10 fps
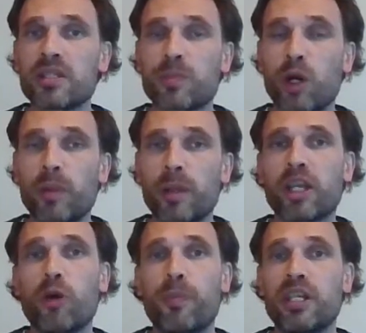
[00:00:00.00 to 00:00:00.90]
problem in
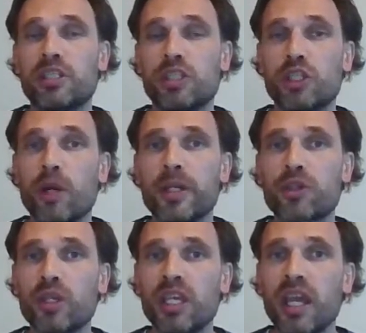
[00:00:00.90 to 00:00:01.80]
computational
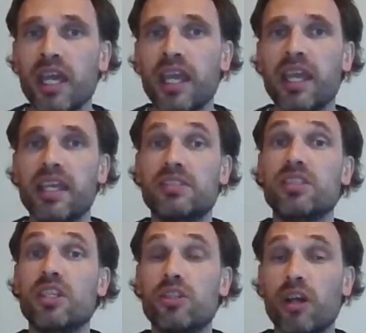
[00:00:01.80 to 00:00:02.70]
geometry is
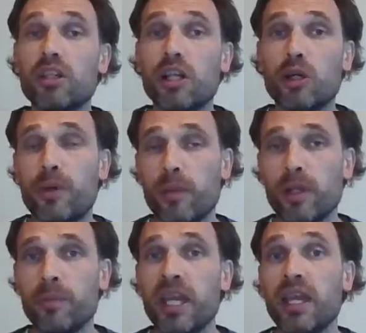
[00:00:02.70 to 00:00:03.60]
the art gallery
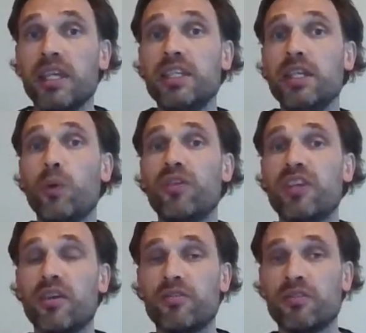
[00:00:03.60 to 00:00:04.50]
problem. Here we've
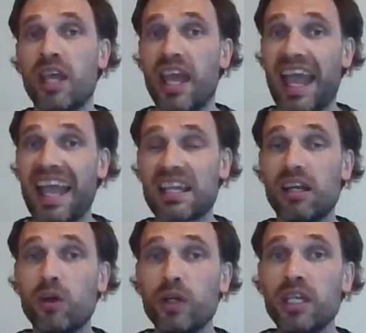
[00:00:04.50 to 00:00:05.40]
given a
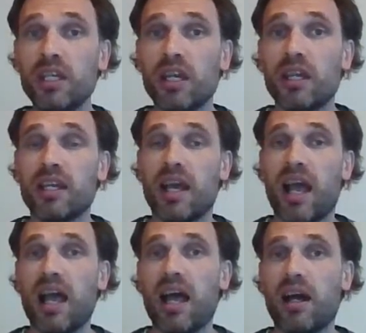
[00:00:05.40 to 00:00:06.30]
gallery.
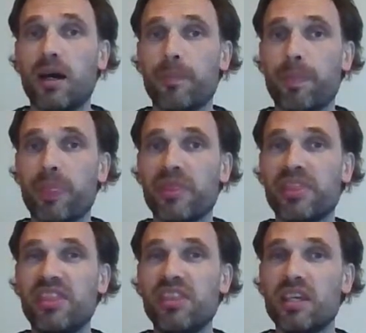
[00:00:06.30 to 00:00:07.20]
A
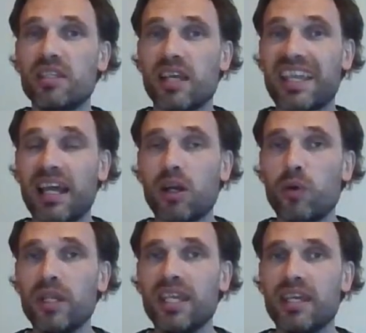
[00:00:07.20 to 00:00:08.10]

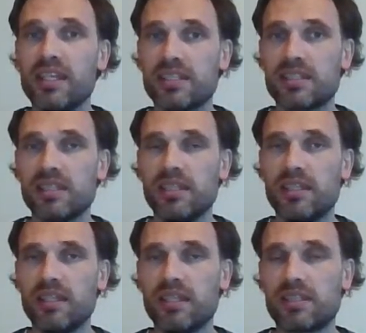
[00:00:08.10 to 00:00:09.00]
gallery is
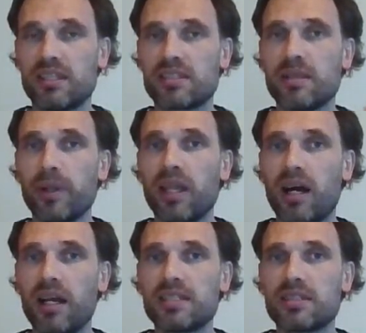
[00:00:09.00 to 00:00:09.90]

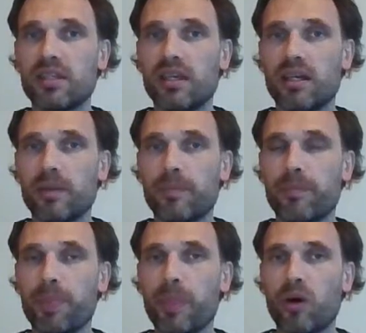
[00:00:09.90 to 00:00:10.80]
symbolized
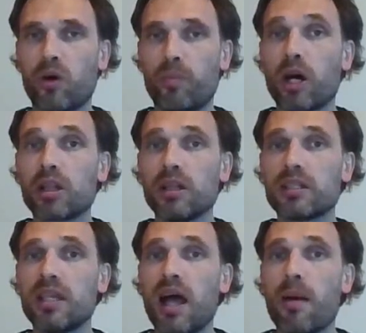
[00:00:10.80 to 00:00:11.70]
or
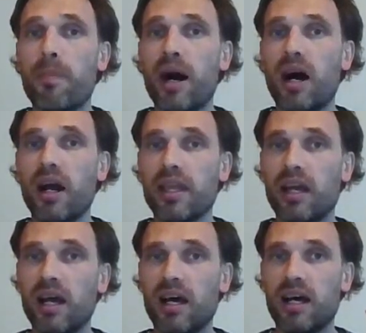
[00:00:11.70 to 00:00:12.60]
modeled by
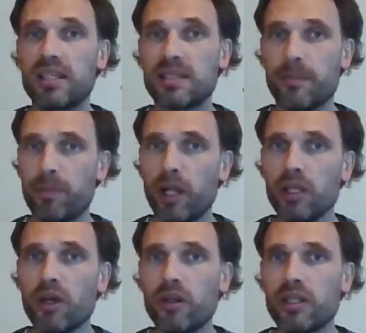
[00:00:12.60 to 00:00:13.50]
a simple
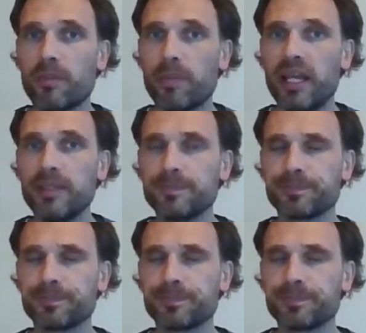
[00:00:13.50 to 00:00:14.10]
polygon in the plane.